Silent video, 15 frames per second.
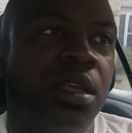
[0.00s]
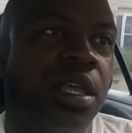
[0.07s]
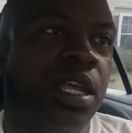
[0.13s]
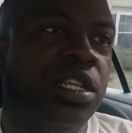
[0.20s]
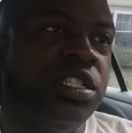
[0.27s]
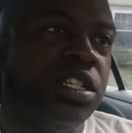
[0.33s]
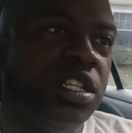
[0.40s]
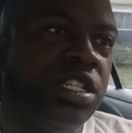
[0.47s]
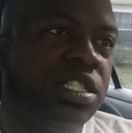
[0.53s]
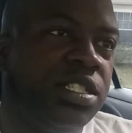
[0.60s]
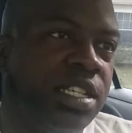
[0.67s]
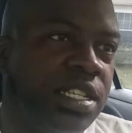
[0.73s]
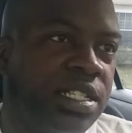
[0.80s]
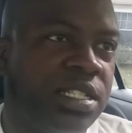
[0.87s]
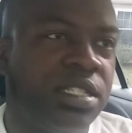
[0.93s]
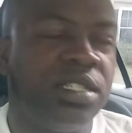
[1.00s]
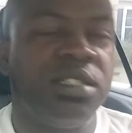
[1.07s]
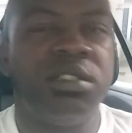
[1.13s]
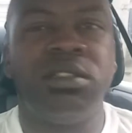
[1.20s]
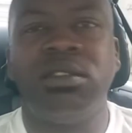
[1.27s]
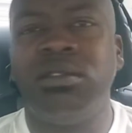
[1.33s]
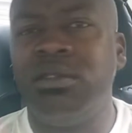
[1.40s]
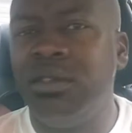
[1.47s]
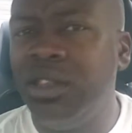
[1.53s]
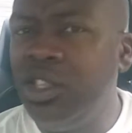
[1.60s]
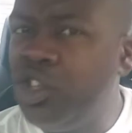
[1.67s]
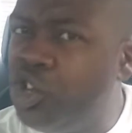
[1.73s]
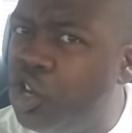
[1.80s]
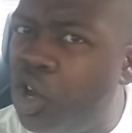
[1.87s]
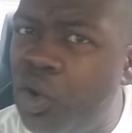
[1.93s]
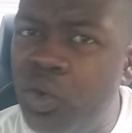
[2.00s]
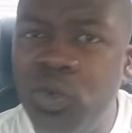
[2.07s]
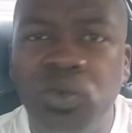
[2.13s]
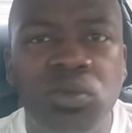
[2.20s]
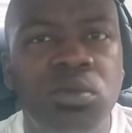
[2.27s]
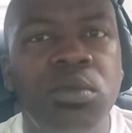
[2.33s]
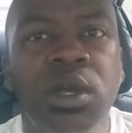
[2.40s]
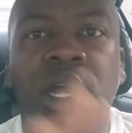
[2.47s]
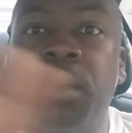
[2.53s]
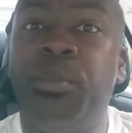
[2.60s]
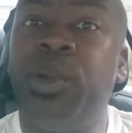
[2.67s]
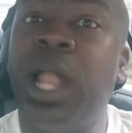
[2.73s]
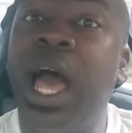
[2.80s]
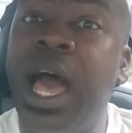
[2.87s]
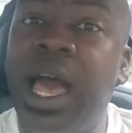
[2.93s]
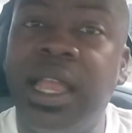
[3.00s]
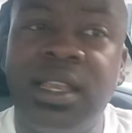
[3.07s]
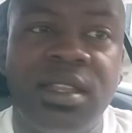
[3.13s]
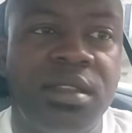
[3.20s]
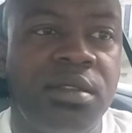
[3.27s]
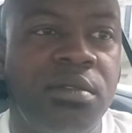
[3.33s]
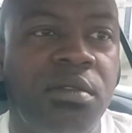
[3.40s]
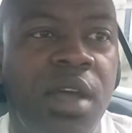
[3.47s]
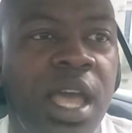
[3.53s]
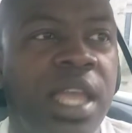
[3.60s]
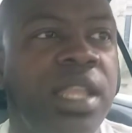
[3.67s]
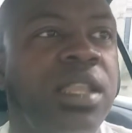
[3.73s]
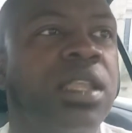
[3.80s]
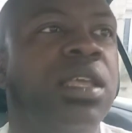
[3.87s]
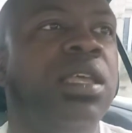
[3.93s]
He should have just, complied, right?